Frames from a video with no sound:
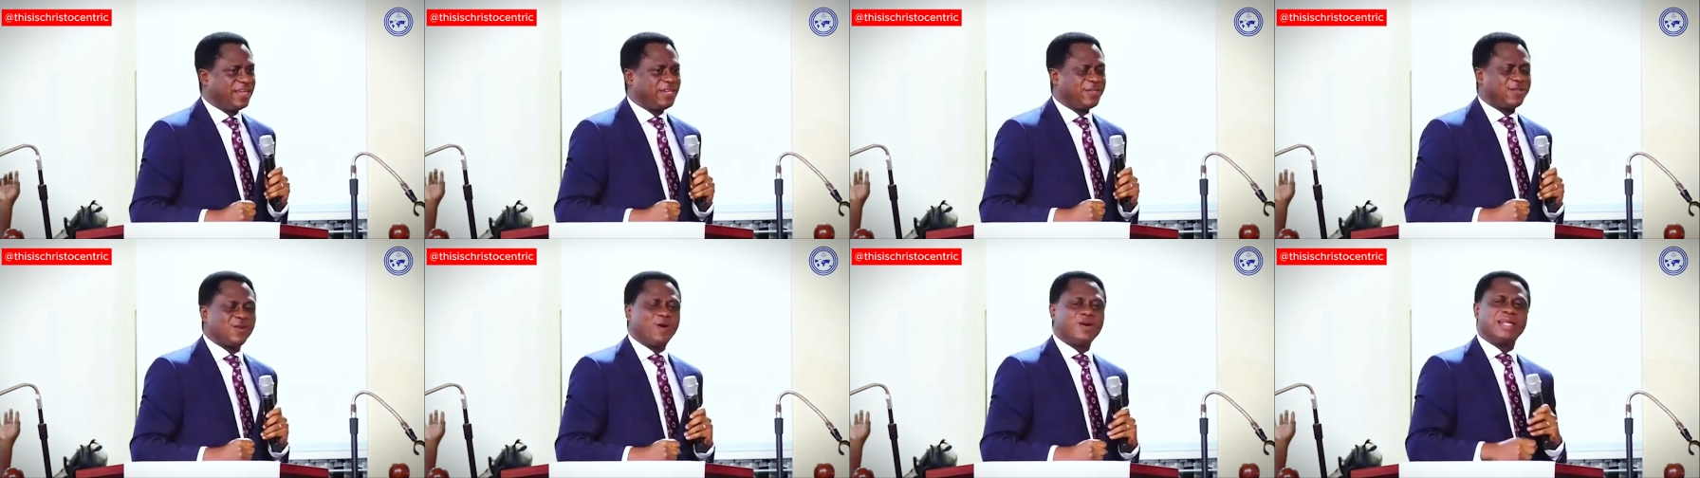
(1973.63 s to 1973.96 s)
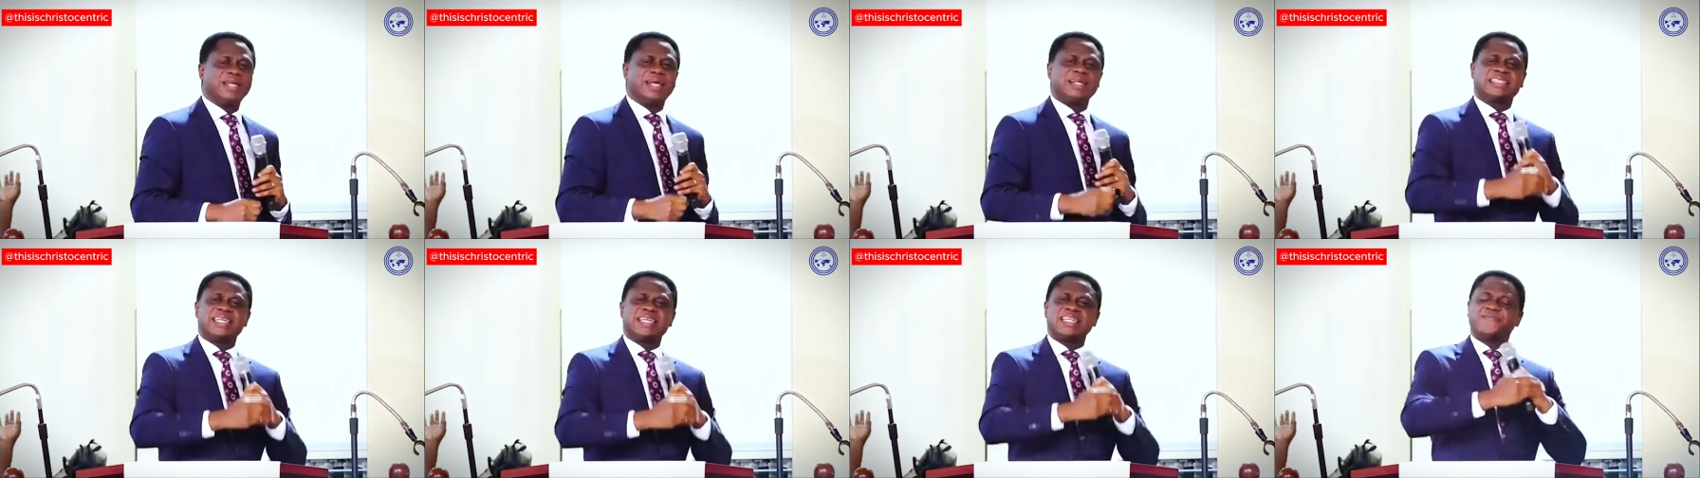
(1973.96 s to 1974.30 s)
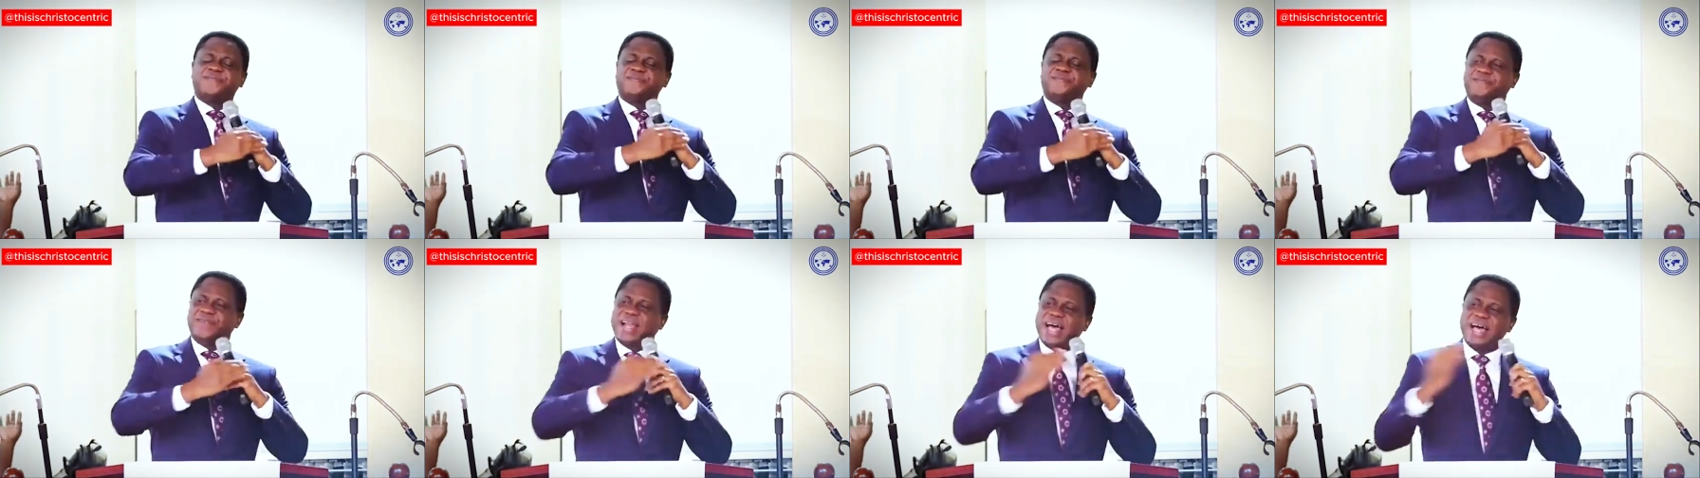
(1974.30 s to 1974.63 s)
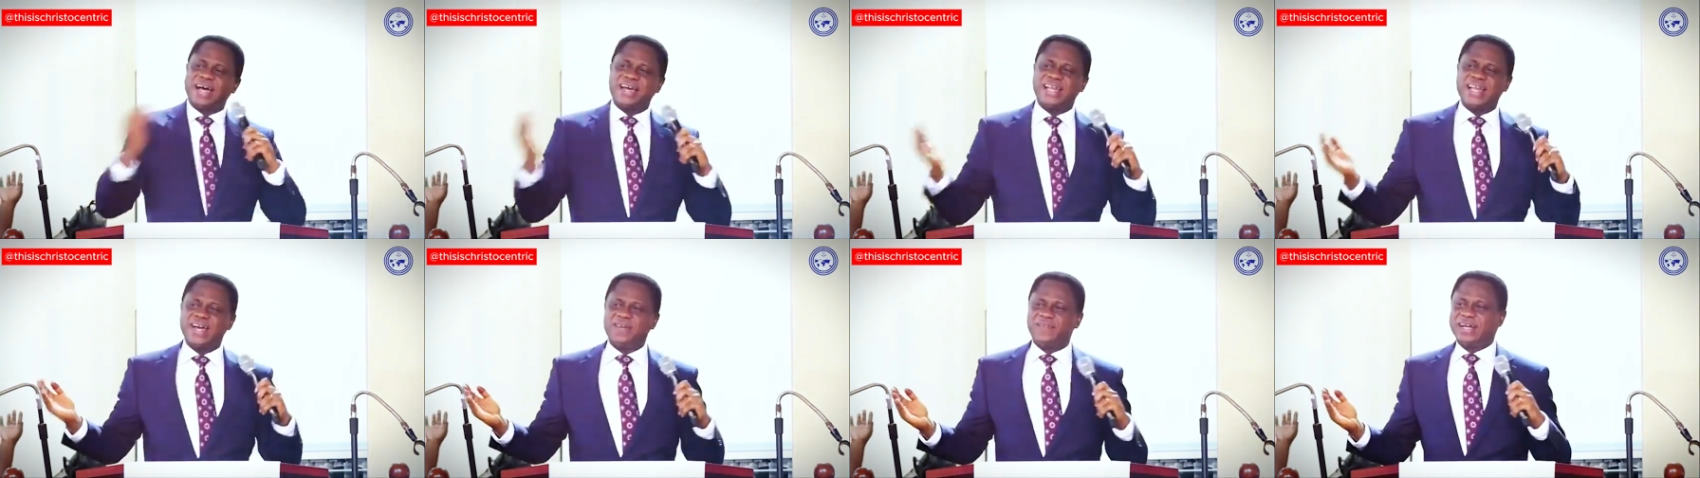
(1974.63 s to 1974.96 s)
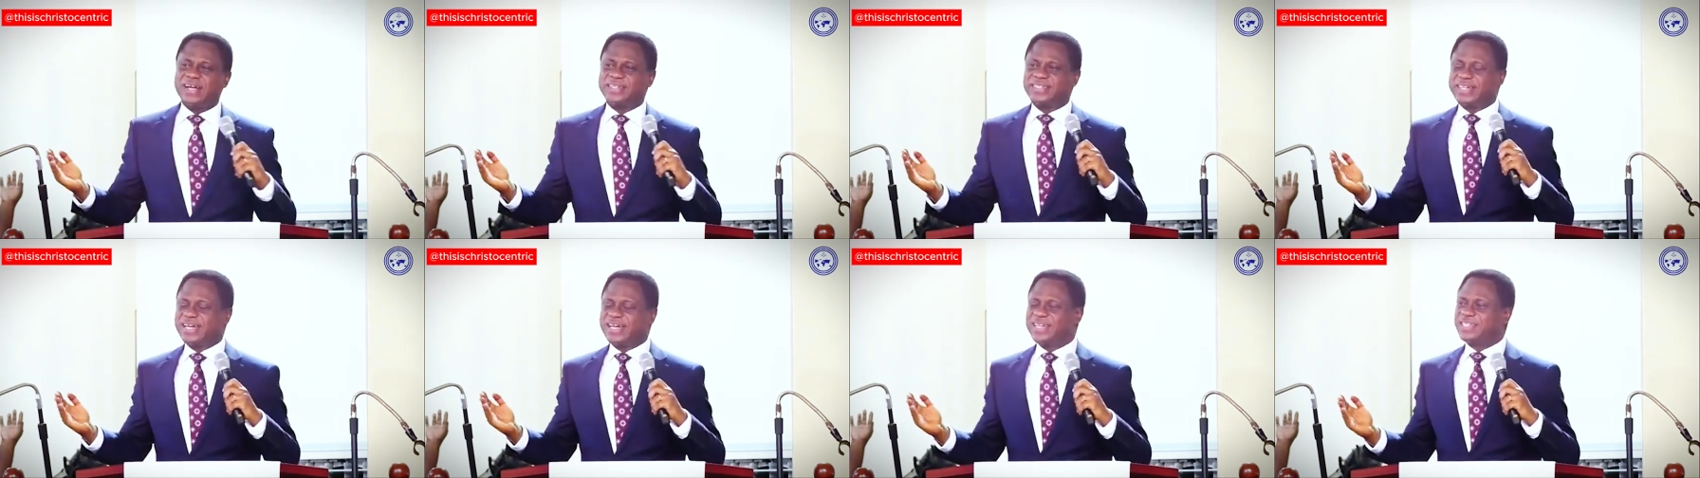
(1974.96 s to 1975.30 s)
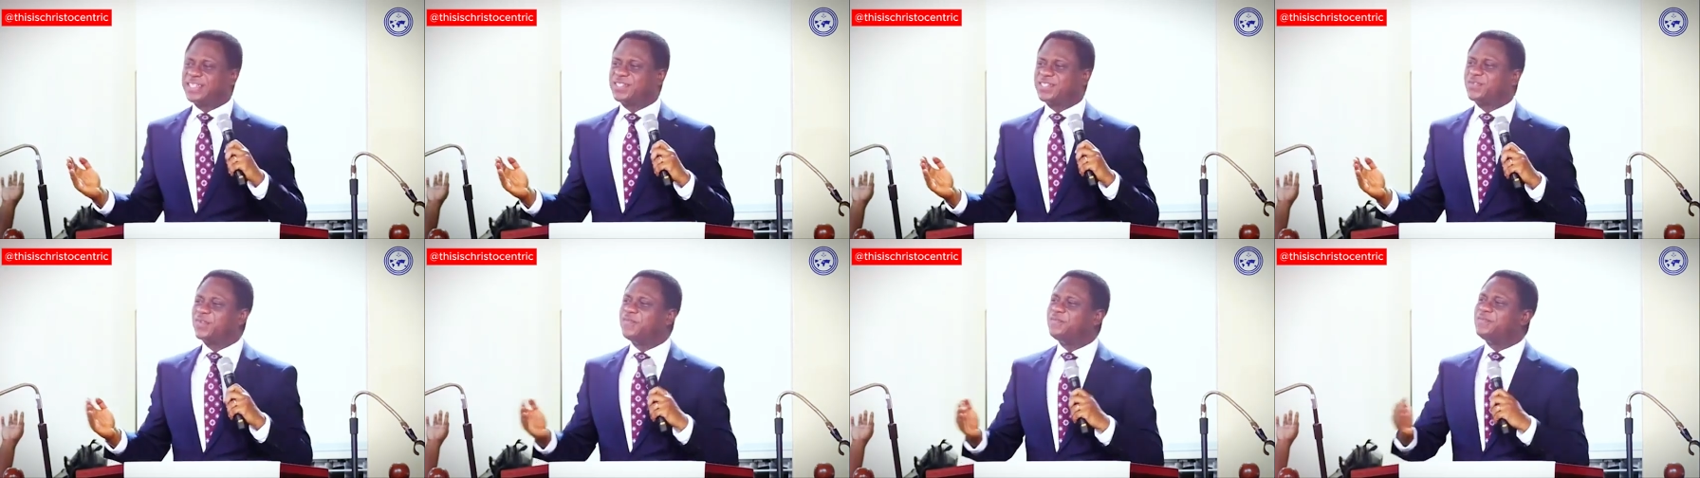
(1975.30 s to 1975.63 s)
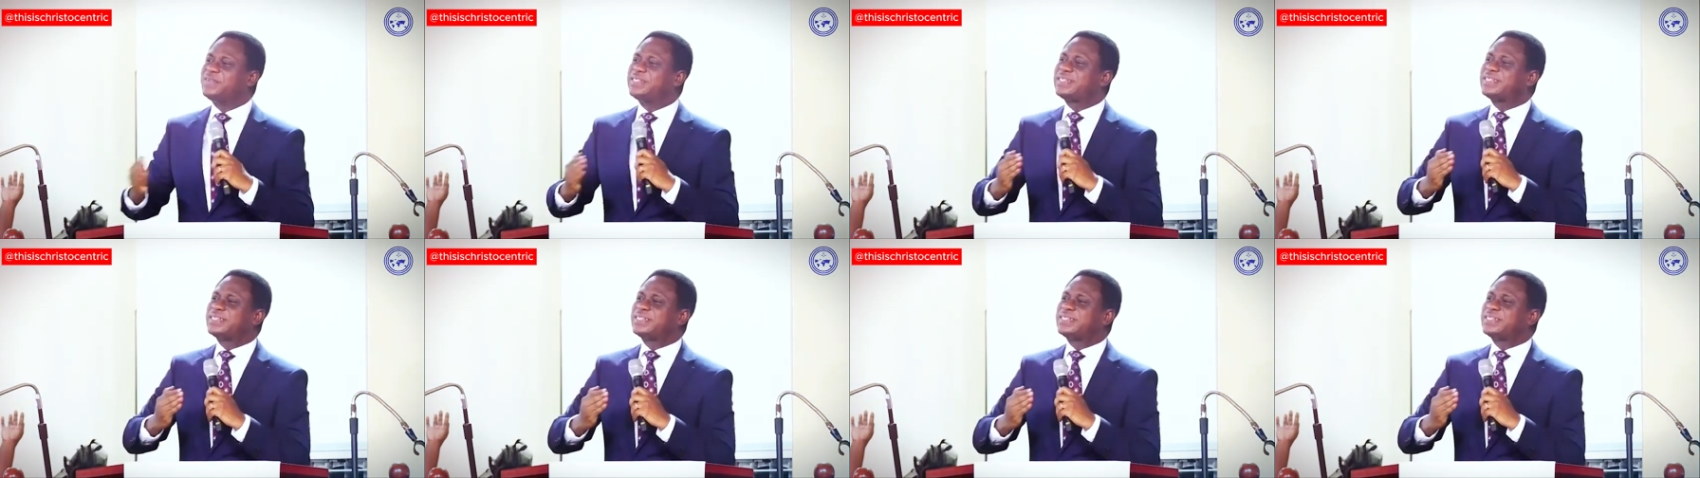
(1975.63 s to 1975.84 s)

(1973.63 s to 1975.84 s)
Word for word: Don't let us flood our churches with